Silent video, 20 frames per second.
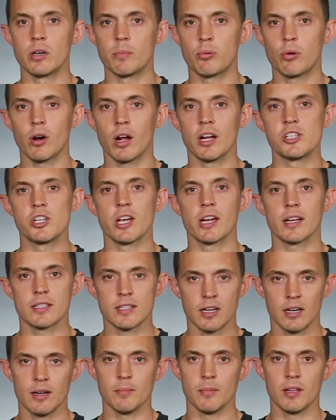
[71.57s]
your project
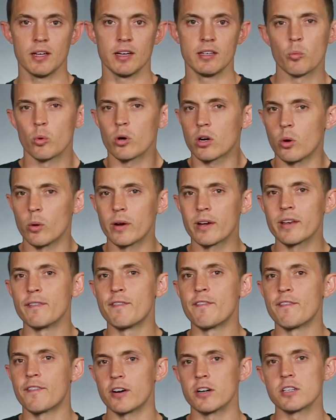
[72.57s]
timeline. We're going to
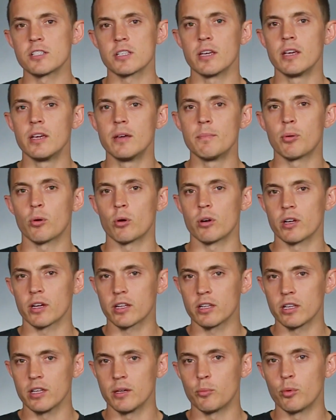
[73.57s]
first import a
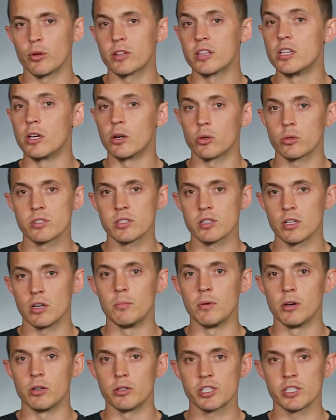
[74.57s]
clip with no
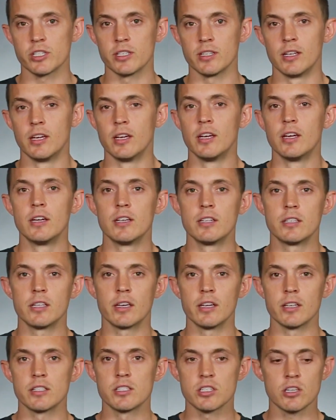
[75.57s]
slow motion. To
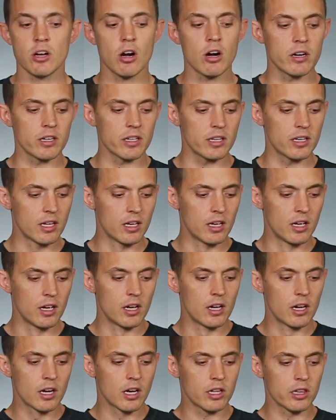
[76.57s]
get started,
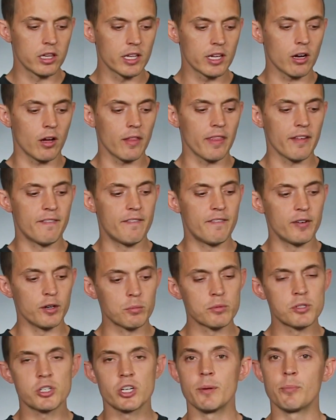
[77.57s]
click on the
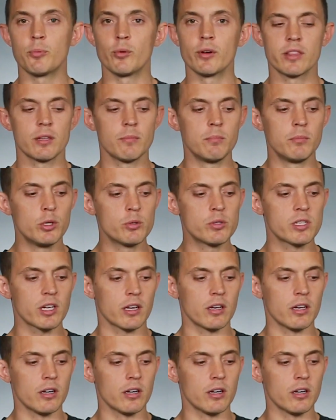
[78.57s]
film strip with the music